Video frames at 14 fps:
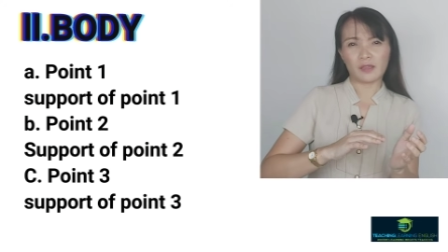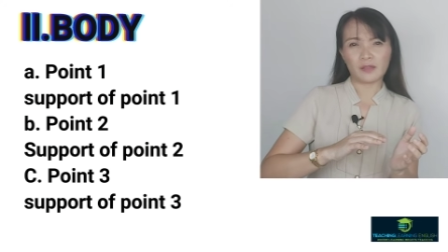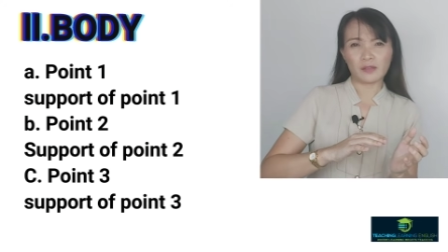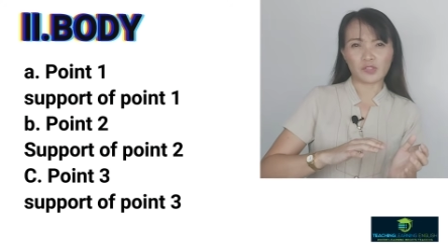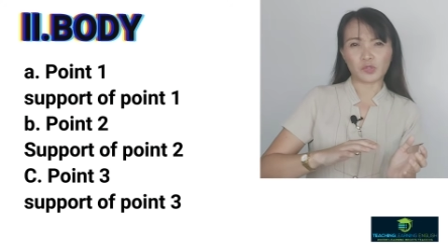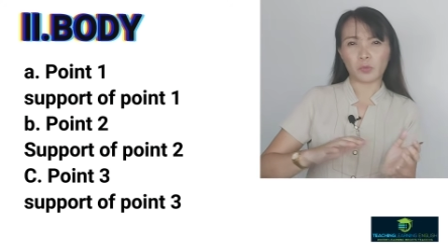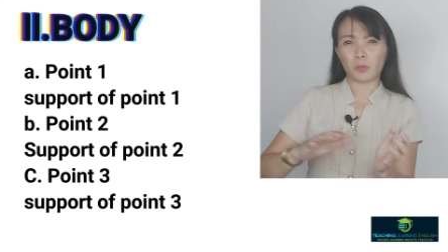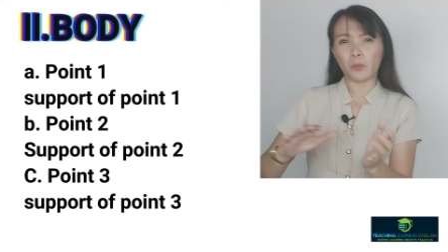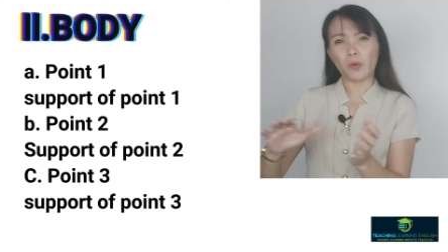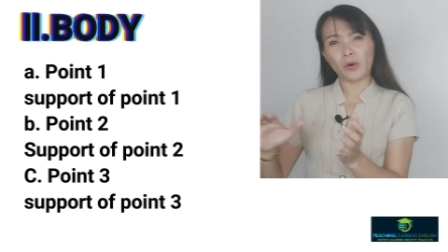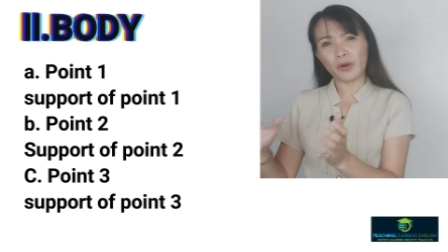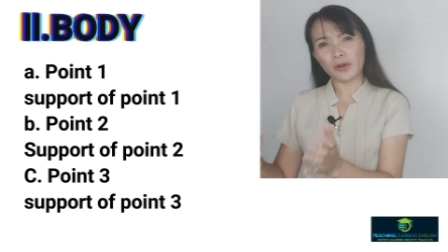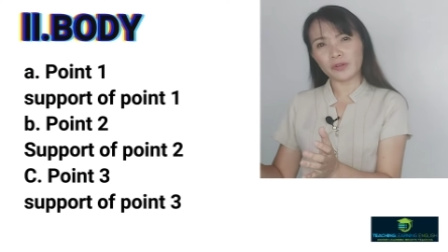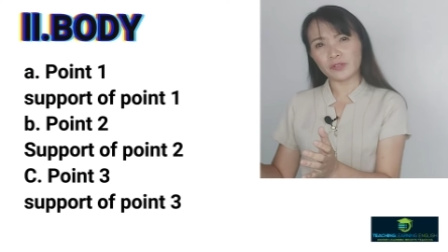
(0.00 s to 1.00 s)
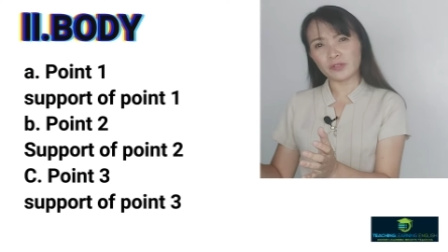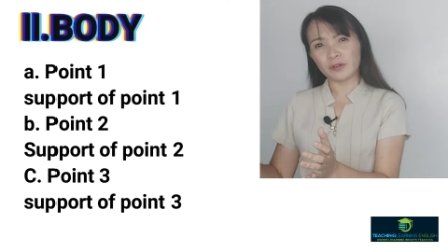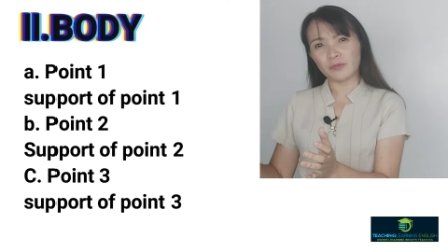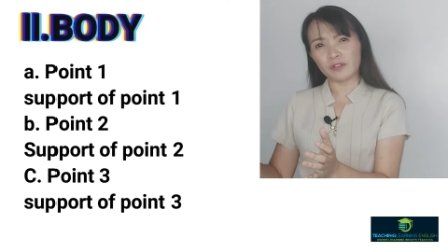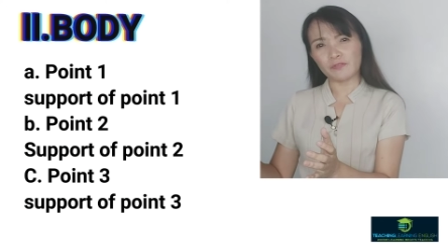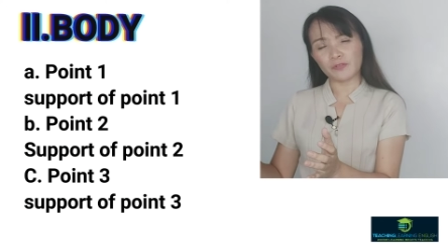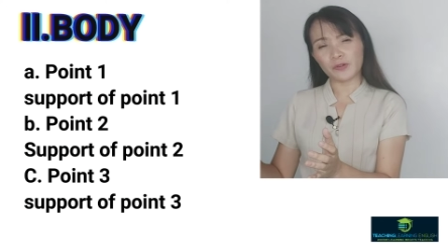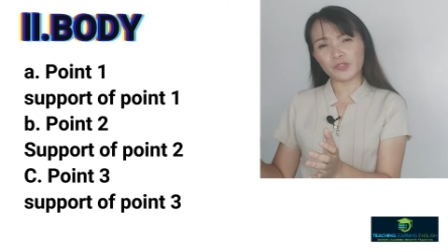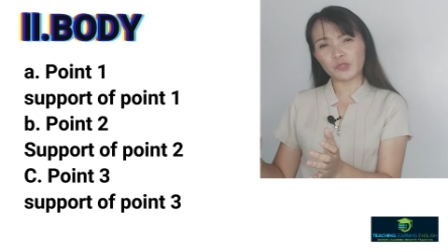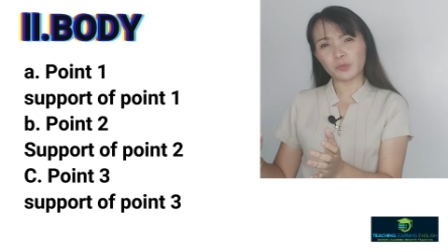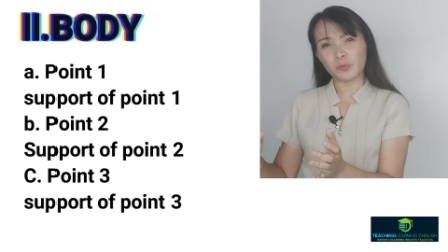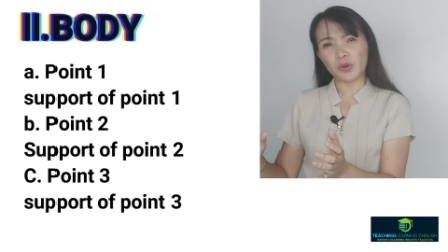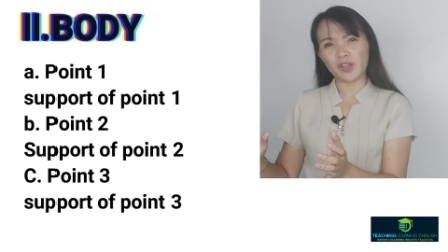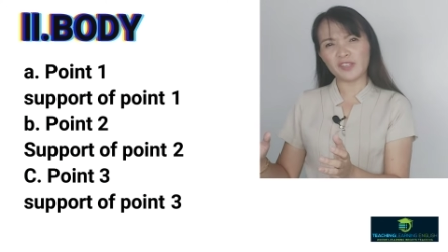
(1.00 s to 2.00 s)
the support of the
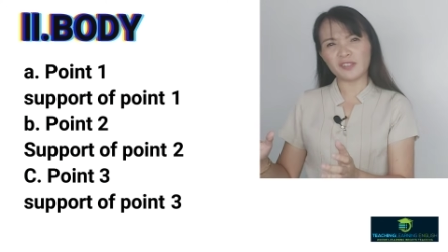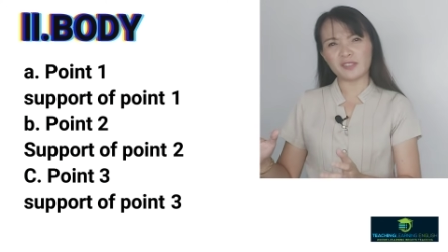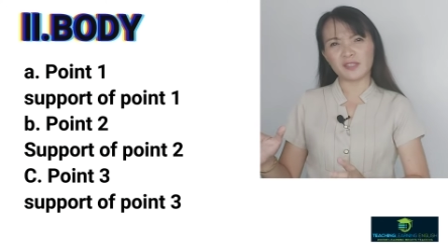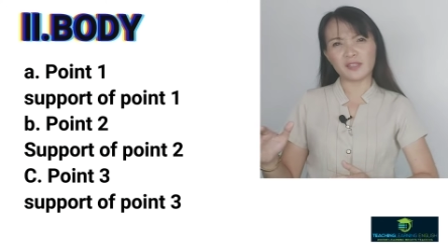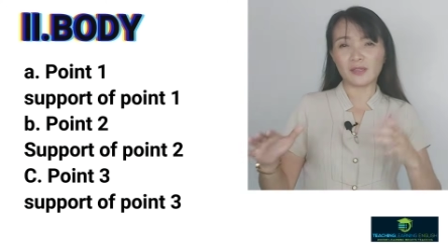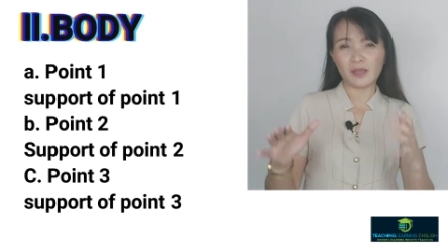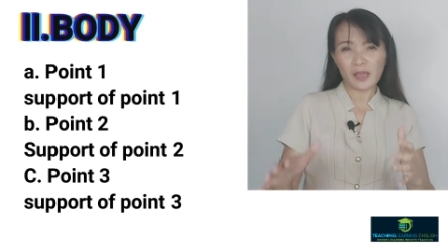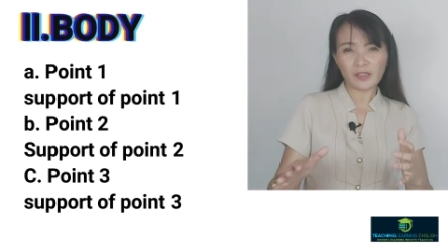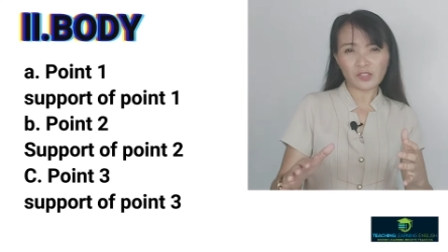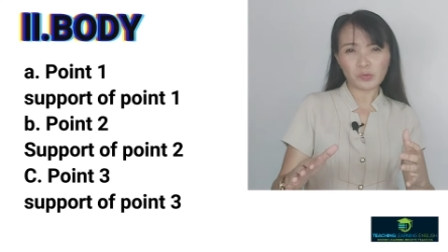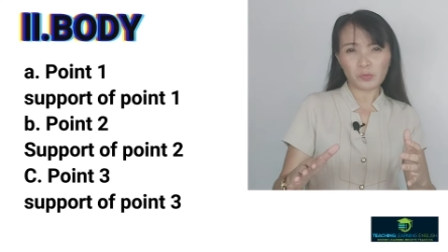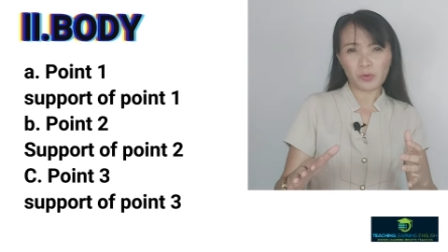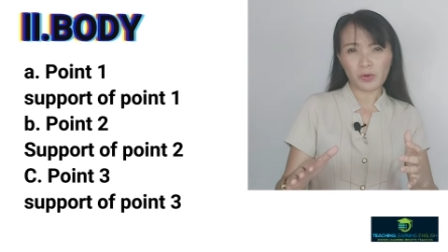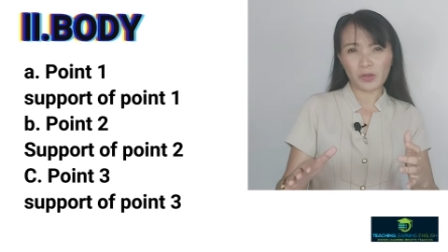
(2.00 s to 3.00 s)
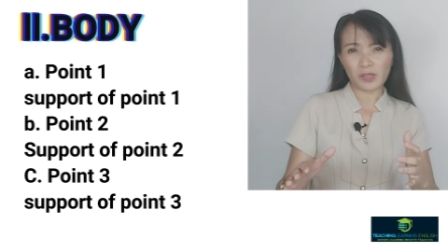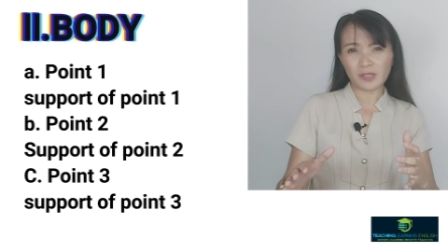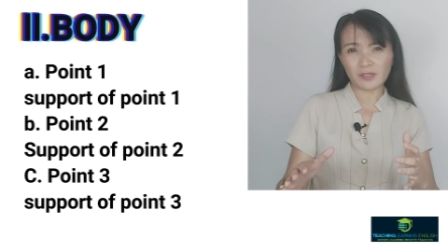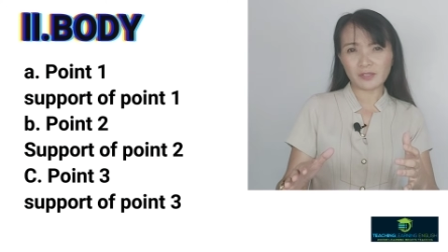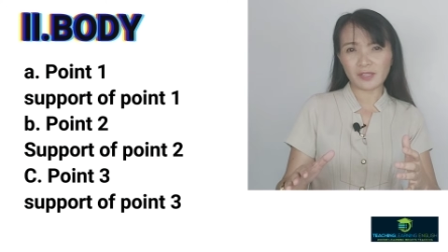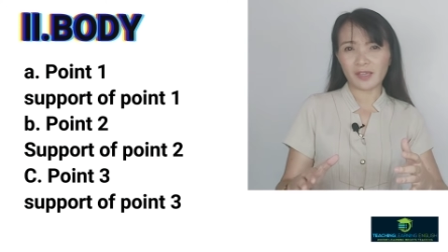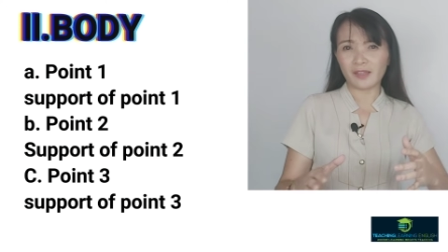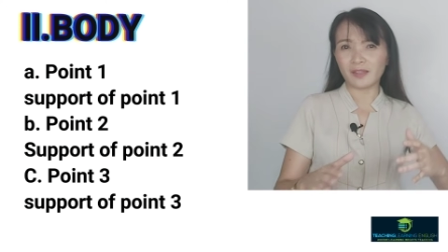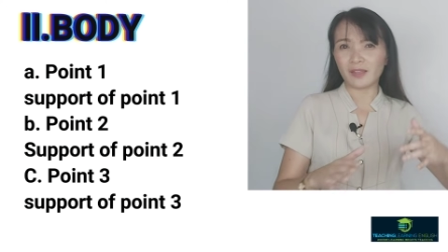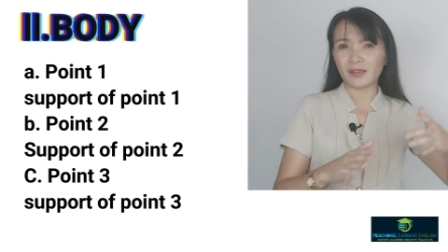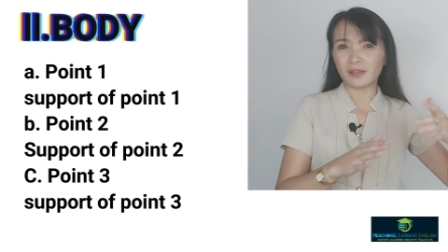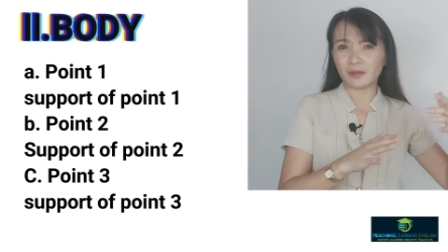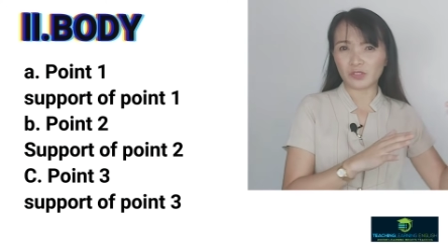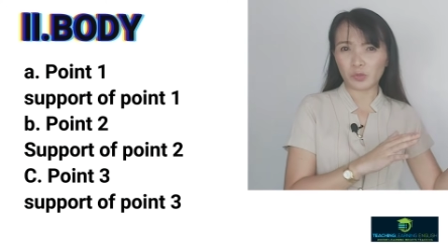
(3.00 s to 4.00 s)
first point, the next point, and
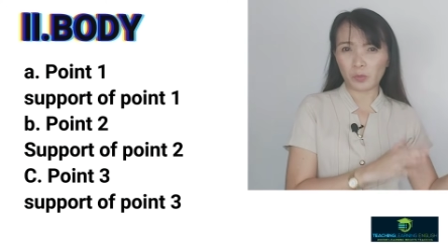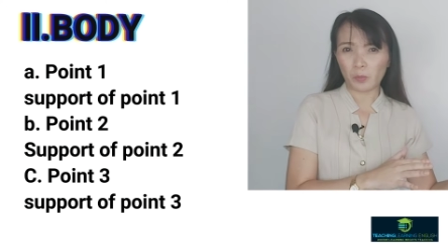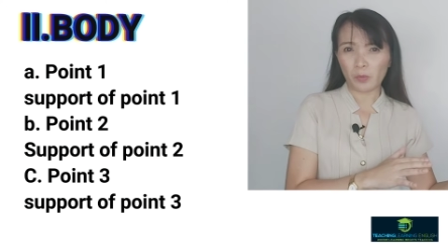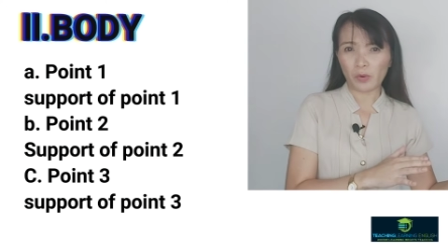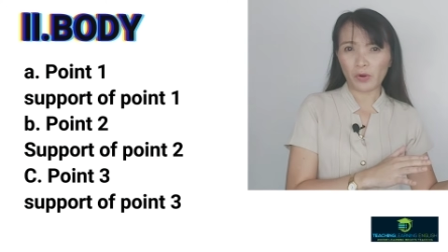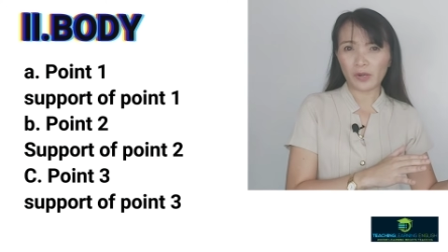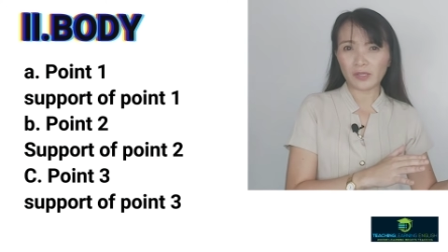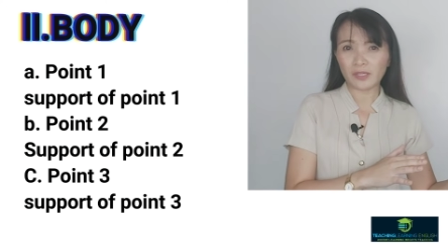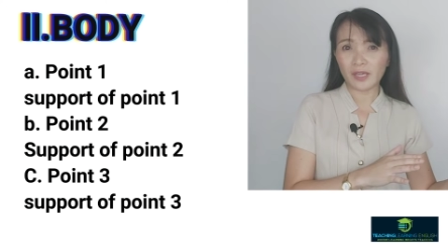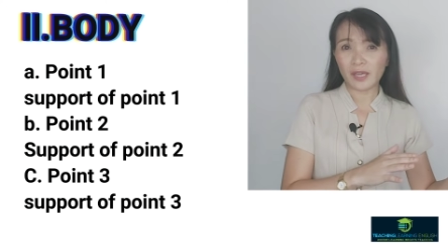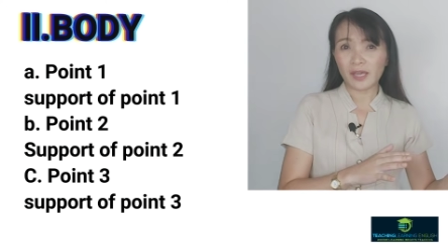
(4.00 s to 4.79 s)
then the support.